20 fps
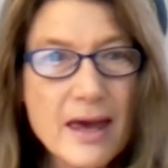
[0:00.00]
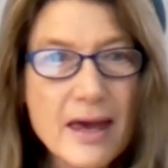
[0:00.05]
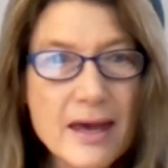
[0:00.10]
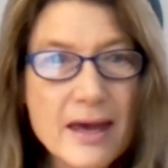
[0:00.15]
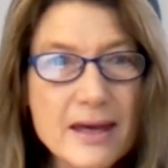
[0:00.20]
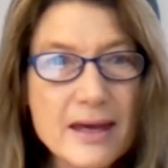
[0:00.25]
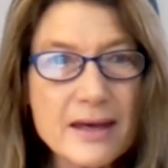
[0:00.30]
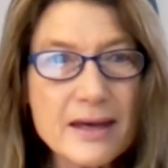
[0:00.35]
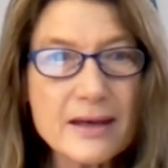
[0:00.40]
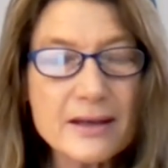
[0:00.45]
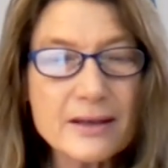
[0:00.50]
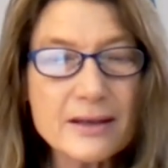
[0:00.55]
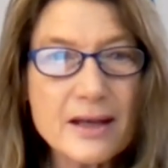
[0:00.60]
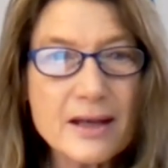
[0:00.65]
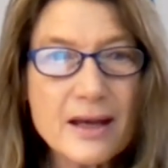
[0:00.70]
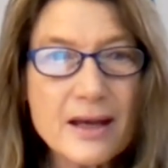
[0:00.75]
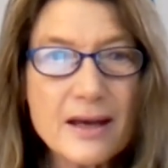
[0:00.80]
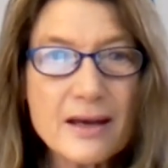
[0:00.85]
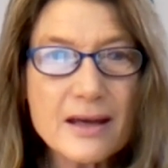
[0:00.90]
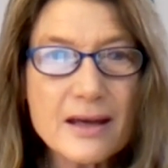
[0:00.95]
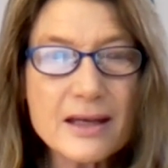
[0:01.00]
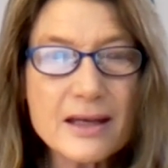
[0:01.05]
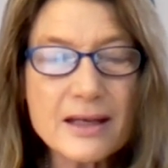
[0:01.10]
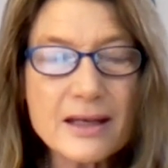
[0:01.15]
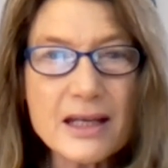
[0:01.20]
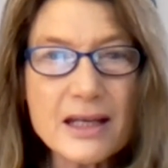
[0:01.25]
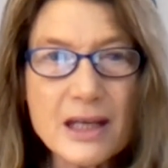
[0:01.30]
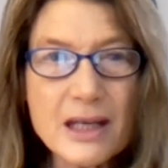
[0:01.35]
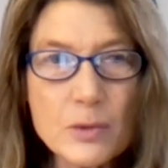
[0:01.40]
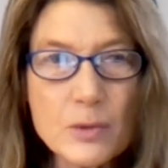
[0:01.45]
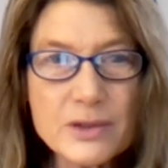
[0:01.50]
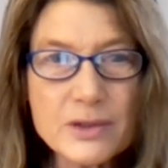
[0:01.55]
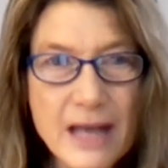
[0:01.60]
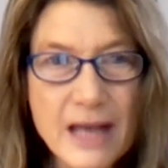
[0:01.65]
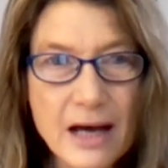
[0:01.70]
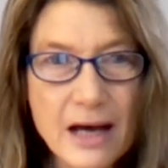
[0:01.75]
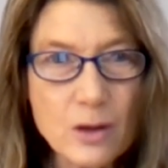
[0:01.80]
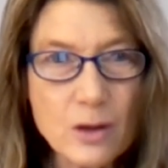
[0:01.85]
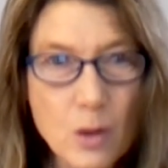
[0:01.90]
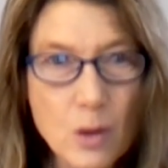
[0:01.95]
And it was
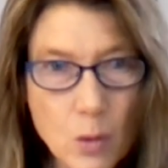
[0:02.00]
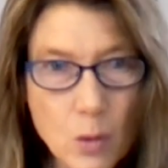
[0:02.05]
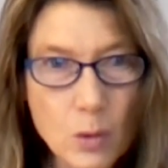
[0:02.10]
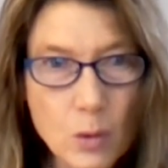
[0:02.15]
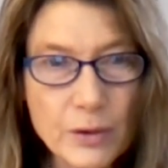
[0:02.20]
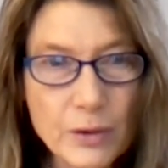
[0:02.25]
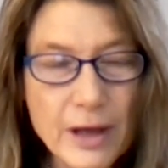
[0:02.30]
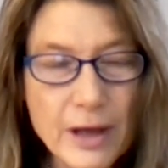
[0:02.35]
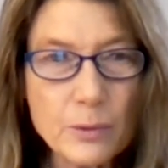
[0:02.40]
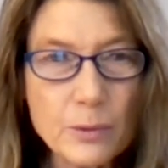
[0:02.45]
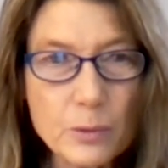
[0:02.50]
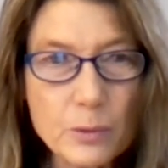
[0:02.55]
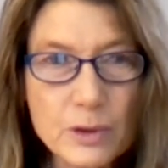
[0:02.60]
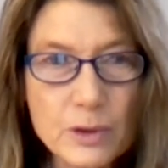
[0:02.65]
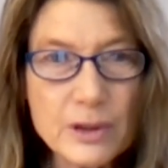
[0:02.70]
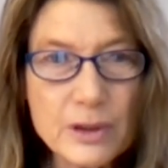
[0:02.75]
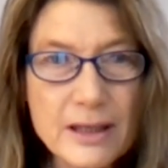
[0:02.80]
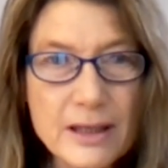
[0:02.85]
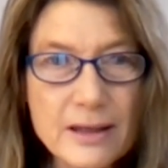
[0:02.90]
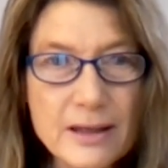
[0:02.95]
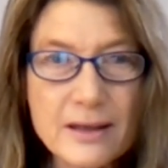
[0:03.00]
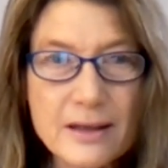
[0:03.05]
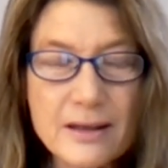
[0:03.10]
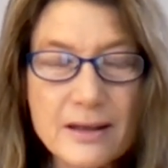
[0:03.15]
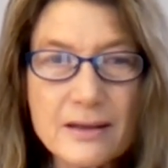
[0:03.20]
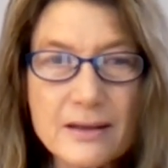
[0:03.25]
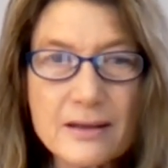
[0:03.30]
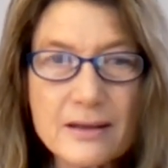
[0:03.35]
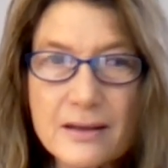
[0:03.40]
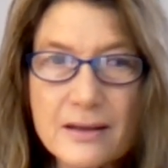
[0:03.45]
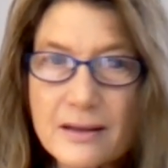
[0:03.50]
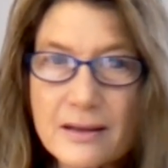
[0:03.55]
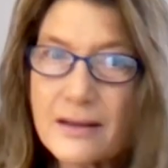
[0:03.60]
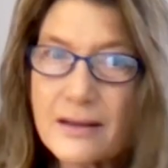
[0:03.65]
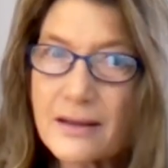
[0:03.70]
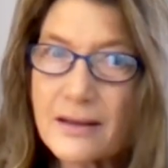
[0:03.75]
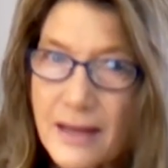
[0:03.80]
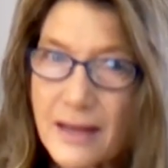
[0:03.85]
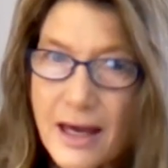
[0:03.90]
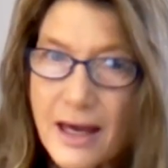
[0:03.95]
that goal that really
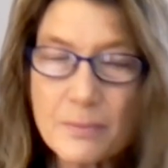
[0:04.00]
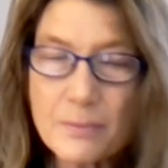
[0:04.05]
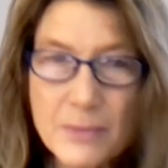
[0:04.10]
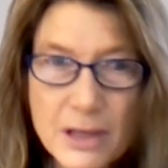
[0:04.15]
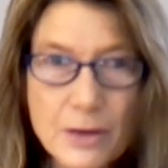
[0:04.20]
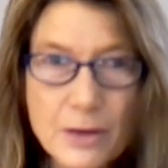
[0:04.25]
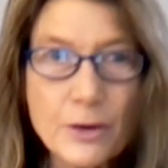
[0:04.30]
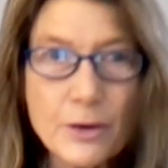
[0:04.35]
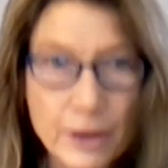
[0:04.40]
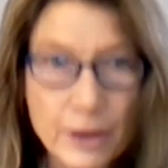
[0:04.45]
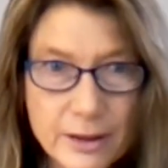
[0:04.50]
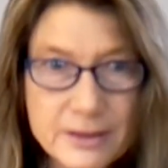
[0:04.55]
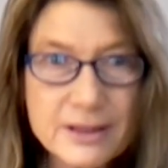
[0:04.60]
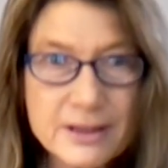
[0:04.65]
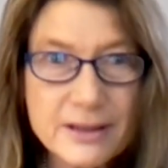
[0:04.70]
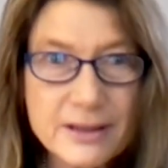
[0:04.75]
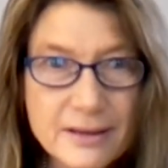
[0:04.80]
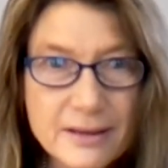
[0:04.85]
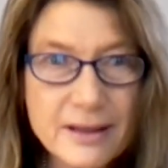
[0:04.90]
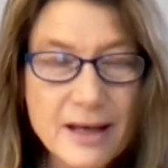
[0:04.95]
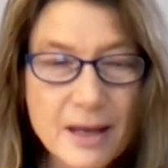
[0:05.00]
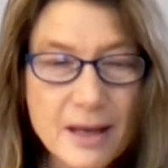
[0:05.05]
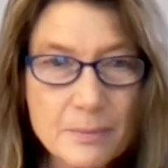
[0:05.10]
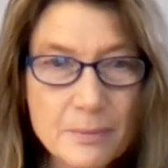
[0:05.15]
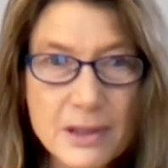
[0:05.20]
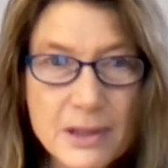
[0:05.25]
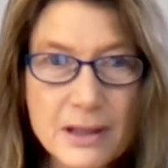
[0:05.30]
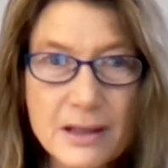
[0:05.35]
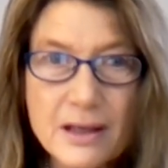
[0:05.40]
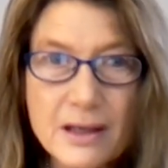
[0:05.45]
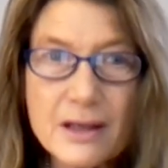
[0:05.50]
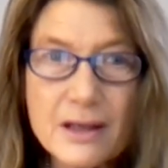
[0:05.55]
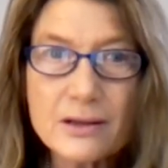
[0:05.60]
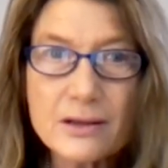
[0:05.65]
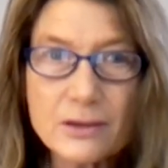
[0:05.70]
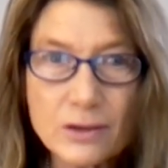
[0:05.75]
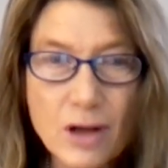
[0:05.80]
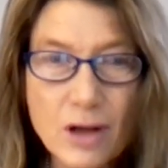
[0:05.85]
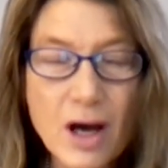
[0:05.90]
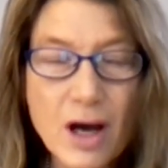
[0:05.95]
kept me hooked, kept me
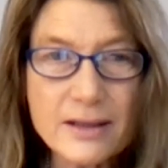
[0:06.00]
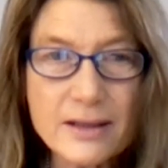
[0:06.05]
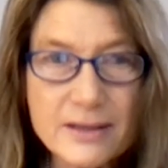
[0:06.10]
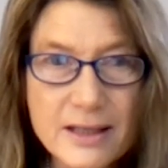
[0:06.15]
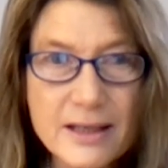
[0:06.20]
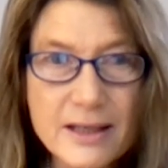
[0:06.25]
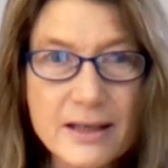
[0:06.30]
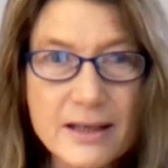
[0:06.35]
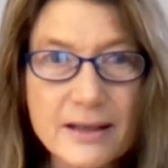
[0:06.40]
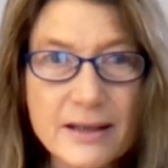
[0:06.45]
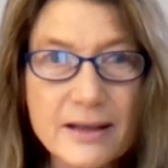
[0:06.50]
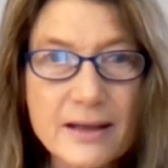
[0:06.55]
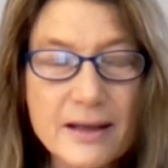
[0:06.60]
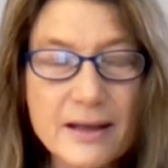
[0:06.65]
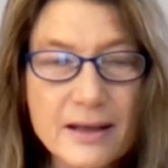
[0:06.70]
locked in.